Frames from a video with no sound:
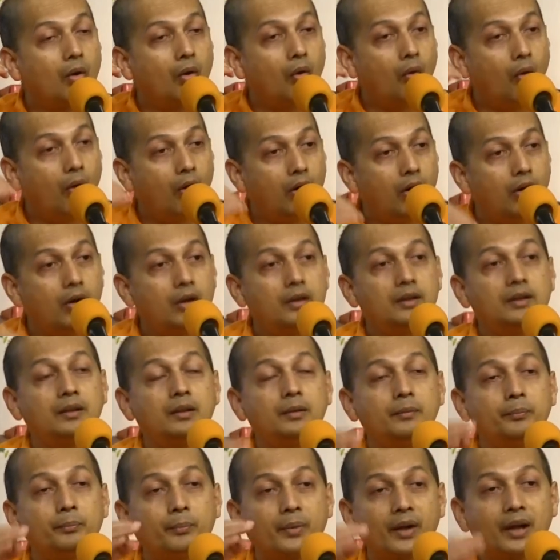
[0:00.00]

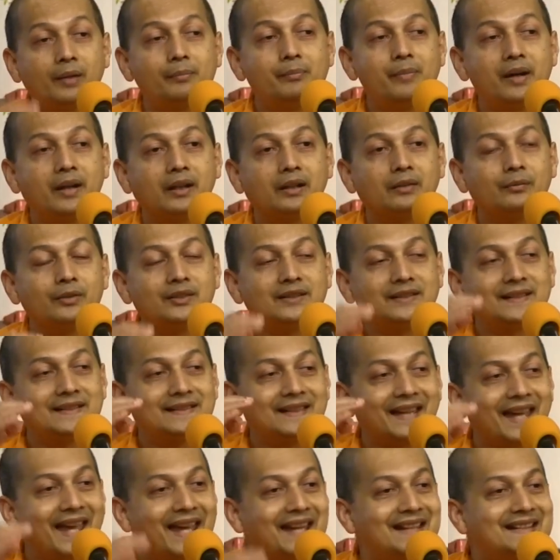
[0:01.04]
on Brahman, which
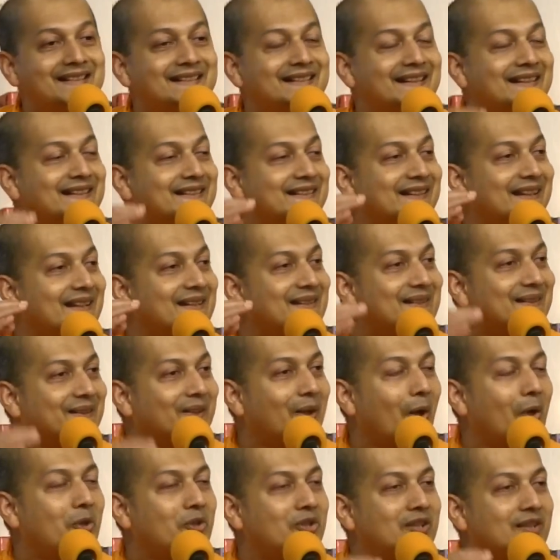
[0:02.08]
is existence,
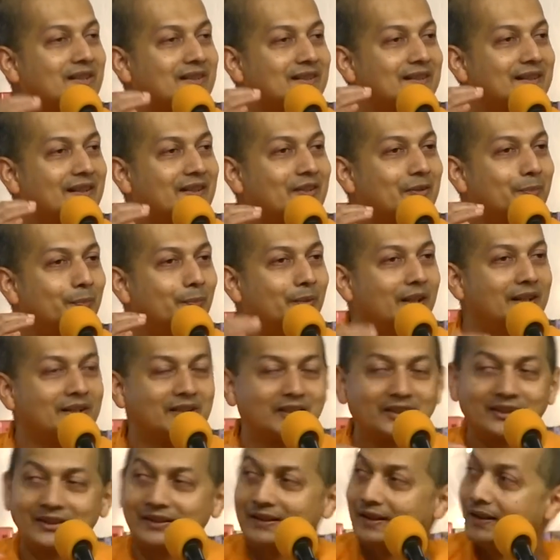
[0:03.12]
consciousness,
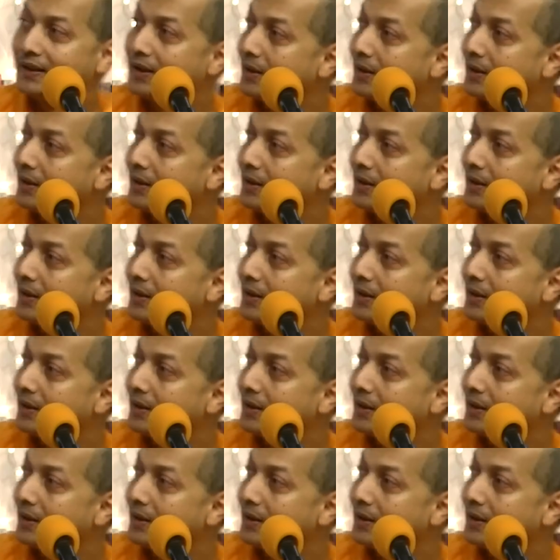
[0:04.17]
bliss,